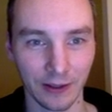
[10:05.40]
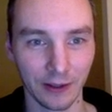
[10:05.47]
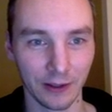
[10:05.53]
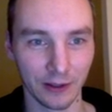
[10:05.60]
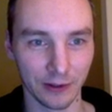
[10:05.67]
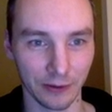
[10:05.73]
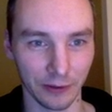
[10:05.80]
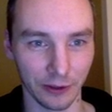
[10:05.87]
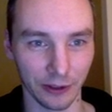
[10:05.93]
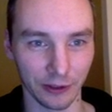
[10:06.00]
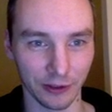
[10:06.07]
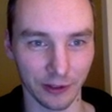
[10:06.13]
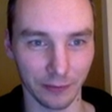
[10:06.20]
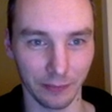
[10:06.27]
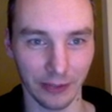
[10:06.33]
So we've got
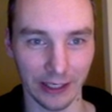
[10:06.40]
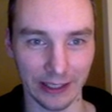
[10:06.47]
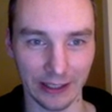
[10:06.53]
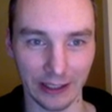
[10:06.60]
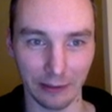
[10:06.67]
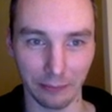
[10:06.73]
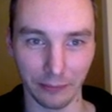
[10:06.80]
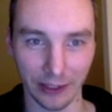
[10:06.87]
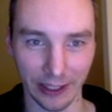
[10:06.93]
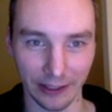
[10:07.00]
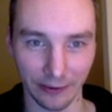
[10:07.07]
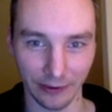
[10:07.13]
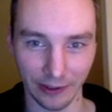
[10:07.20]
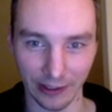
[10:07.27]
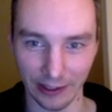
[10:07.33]
just a plain lump now,
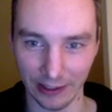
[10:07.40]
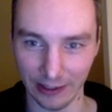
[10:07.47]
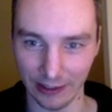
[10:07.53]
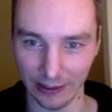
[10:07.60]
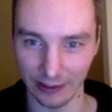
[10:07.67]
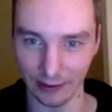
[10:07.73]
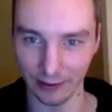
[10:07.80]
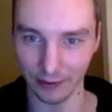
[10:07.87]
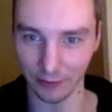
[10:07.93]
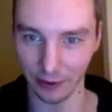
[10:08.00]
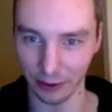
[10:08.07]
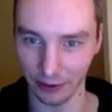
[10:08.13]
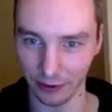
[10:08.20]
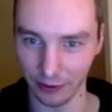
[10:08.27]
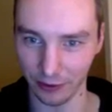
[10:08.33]
and we're
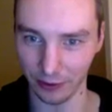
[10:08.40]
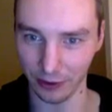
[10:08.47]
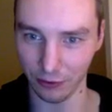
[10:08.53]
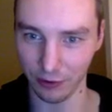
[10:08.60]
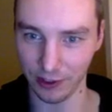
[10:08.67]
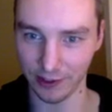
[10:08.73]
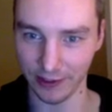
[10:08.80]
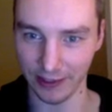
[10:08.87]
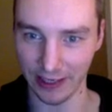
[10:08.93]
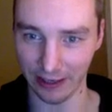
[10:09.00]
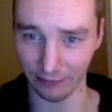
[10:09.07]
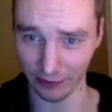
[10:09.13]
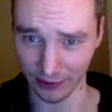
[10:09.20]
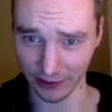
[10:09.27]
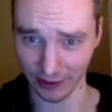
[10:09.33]
going to increase the
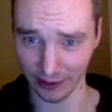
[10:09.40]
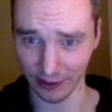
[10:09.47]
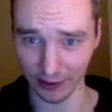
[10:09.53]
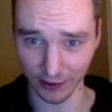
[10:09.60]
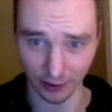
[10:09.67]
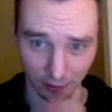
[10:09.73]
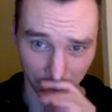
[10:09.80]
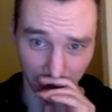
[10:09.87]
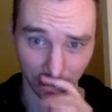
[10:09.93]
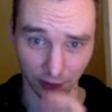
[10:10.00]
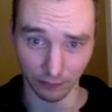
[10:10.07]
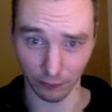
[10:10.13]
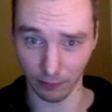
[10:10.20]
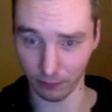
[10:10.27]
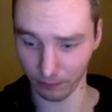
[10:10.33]
canvas size so that we've got some
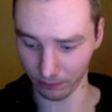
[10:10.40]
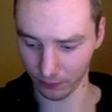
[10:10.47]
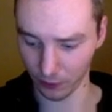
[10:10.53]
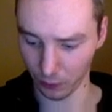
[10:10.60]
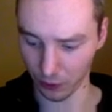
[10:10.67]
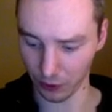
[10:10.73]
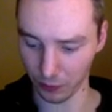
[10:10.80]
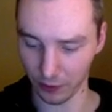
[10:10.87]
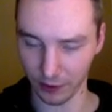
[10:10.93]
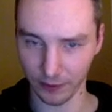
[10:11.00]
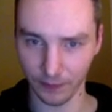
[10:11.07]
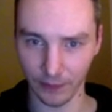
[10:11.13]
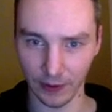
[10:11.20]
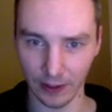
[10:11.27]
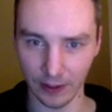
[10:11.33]
room to work with,
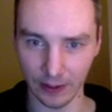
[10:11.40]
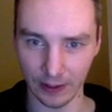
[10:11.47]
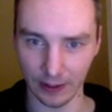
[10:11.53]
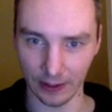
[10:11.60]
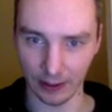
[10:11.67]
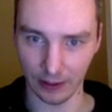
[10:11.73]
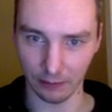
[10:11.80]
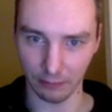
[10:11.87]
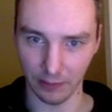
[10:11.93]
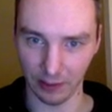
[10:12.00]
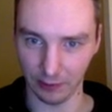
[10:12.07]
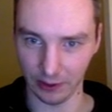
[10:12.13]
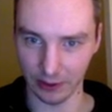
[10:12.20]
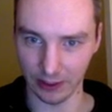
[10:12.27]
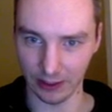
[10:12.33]

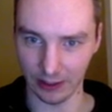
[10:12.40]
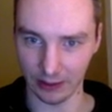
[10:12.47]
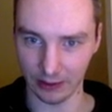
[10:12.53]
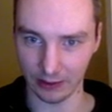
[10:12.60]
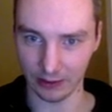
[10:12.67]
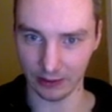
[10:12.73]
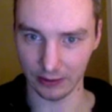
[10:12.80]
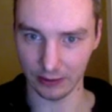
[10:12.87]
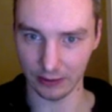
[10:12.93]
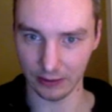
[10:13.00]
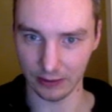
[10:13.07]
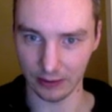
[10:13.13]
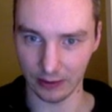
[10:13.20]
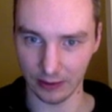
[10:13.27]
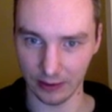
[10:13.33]
maybe to like
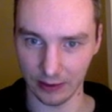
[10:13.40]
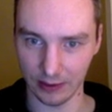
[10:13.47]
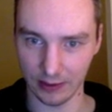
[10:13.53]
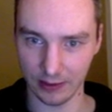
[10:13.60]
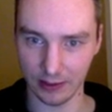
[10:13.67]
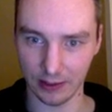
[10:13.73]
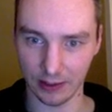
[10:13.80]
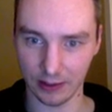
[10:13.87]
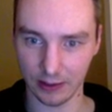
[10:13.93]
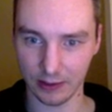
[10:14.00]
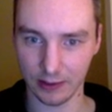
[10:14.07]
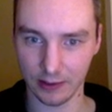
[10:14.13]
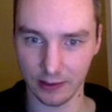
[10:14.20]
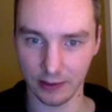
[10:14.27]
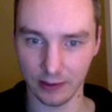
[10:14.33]

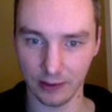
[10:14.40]
96.